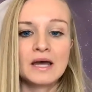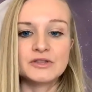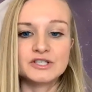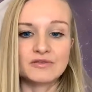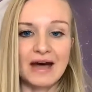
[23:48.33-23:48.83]

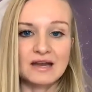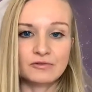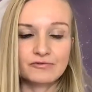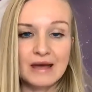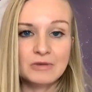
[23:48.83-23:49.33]
the divine
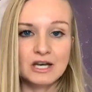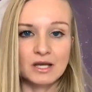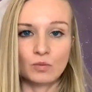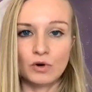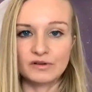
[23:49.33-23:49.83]

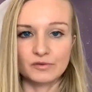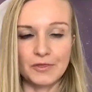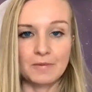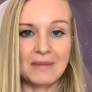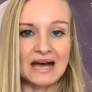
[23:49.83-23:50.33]
feminine works with
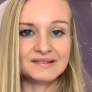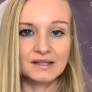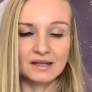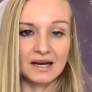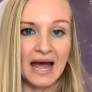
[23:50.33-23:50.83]
the
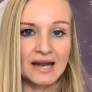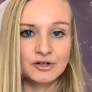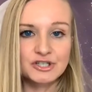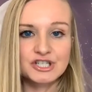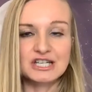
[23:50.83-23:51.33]
masculine
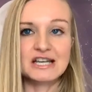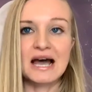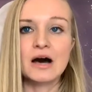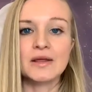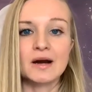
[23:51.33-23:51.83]
energy,
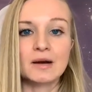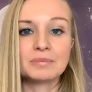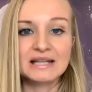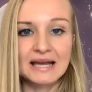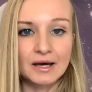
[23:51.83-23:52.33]
how they're at
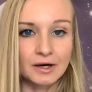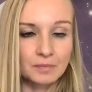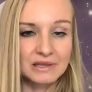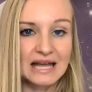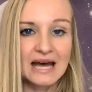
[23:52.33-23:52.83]
play on our
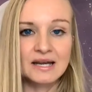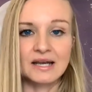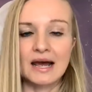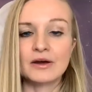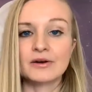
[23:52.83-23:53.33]

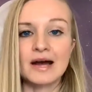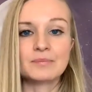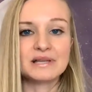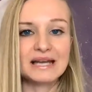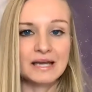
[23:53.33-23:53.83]
planet, how they're
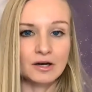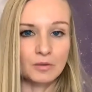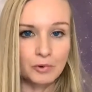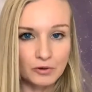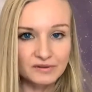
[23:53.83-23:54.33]
at play in our
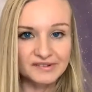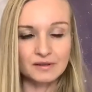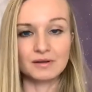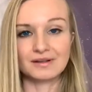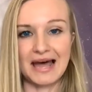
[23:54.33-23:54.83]

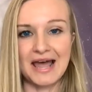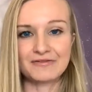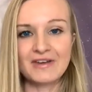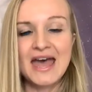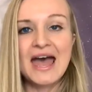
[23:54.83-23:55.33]
personal
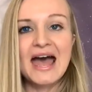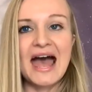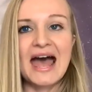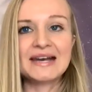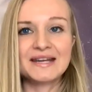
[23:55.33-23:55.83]
life.
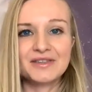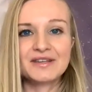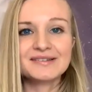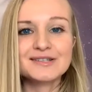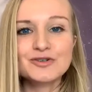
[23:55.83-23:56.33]
And
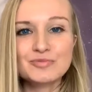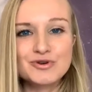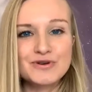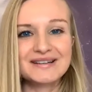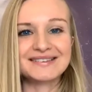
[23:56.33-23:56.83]
this new
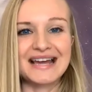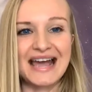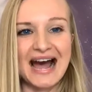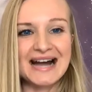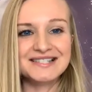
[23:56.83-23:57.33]
moon is like
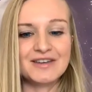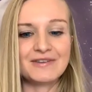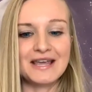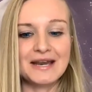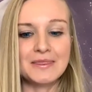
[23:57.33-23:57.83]

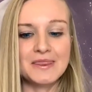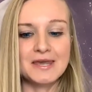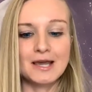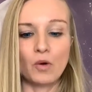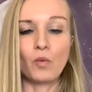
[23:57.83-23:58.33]
activating
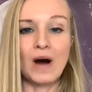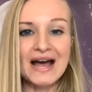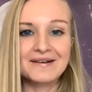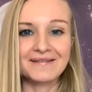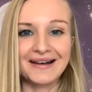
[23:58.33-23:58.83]
the
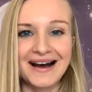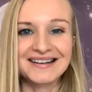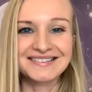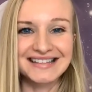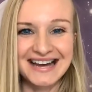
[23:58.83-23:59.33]
wild
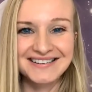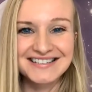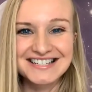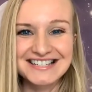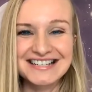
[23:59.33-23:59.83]
goddess
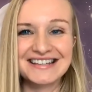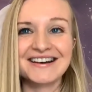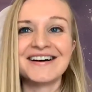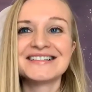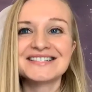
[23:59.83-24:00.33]
energy, the
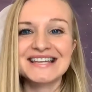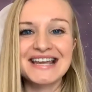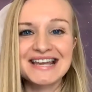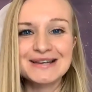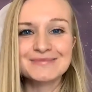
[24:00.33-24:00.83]

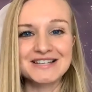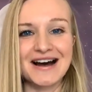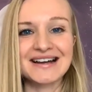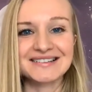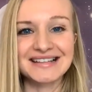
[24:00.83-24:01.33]
untamed goddess